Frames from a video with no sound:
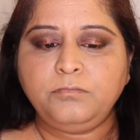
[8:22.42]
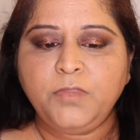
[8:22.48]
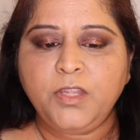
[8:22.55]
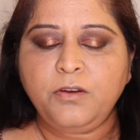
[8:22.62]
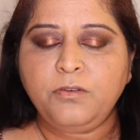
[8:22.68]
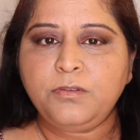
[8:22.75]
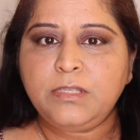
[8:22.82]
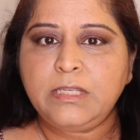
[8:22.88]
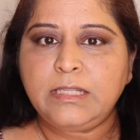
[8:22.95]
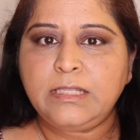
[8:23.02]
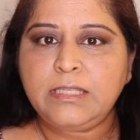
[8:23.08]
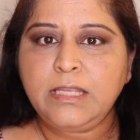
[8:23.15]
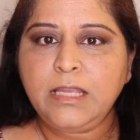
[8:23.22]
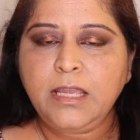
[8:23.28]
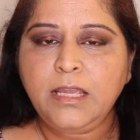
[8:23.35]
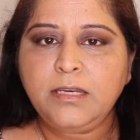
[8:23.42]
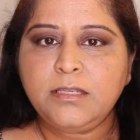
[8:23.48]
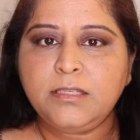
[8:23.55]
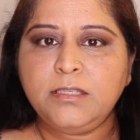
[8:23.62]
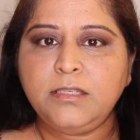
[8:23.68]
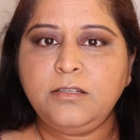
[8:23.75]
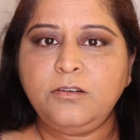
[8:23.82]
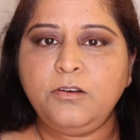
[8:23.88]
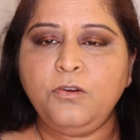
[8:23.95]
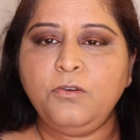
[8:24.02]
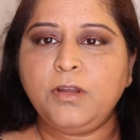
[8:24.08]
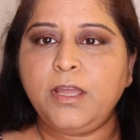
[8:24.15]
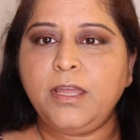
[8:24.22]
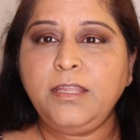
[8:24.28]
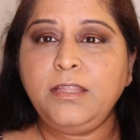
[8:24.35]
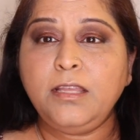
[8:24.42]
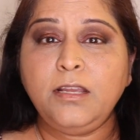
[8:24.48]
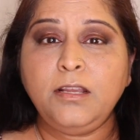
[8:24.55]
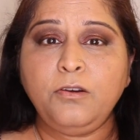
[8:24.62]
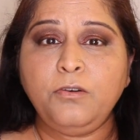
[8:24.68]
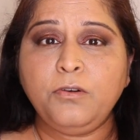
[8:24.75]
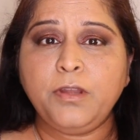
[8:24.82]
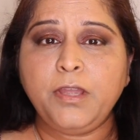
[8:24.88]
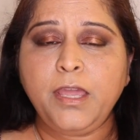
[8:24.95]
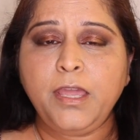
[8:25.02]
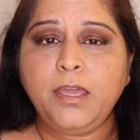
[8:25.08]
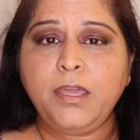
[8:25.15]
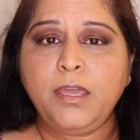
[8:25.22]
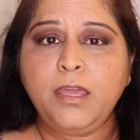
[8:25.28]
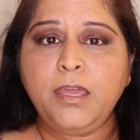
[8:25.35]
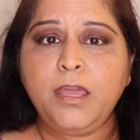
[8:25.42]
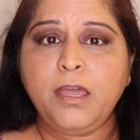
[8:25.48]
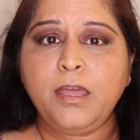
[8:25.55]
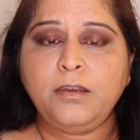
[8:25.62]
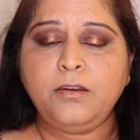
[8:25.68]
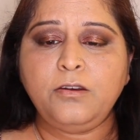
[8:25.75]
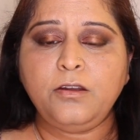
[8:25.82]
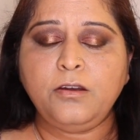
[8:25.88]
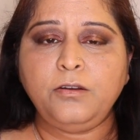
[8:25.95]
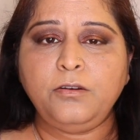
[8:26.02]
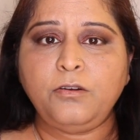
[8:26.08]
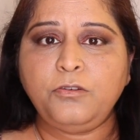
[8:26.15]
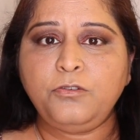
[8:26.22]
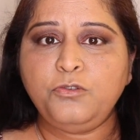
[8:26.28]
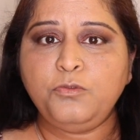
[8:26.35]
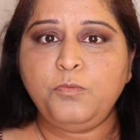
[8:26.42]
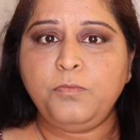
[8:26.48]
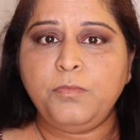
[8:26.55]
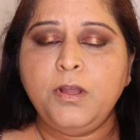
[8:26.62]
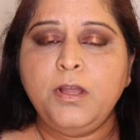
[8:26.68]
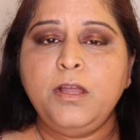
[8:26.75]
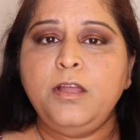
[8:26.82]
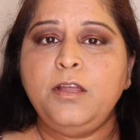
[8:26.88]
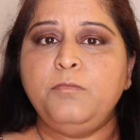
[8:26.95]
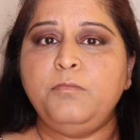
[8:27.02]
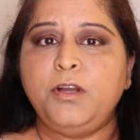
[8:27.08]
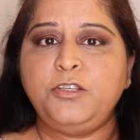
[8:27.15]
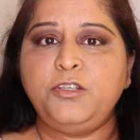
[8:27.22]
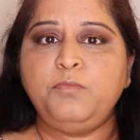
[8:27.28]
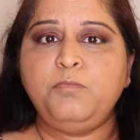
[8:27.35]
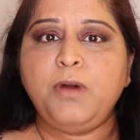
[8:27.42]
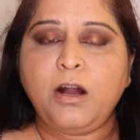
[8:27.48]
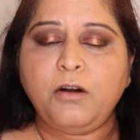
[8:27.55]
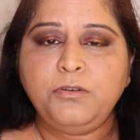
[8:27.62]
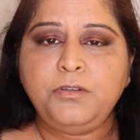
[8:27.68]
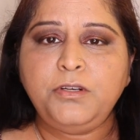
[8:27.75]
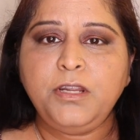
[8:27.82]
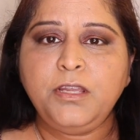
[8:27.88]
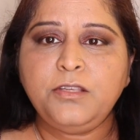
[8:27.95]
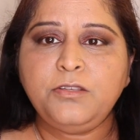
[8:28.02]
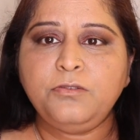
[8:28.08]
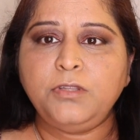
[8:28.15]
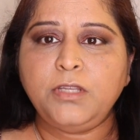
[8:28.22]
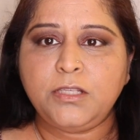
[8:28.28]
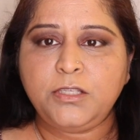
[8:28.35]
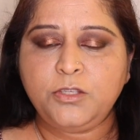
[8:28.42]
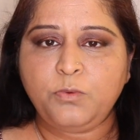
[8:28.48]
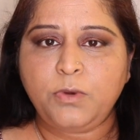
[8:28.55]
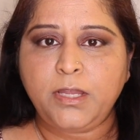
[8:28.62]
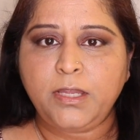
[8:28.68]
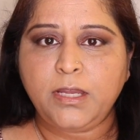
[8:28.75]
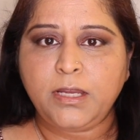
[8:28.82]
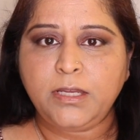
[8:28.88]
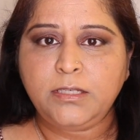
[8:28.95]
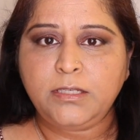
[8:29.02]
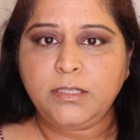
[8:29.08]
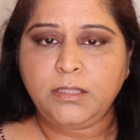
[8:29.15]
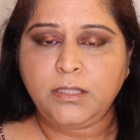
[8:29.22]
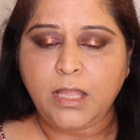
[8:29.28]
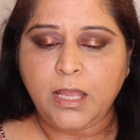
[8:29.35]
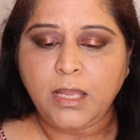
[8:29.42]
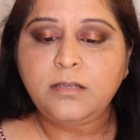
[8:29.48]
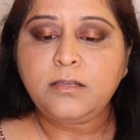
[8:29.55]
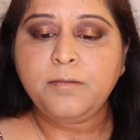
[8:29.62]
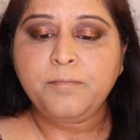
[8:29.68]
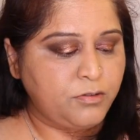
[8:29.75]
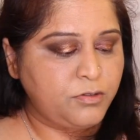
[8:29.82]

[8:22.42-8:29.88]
you know, sets in, doesn't look cakey and not too much powdery. So that's why I did that.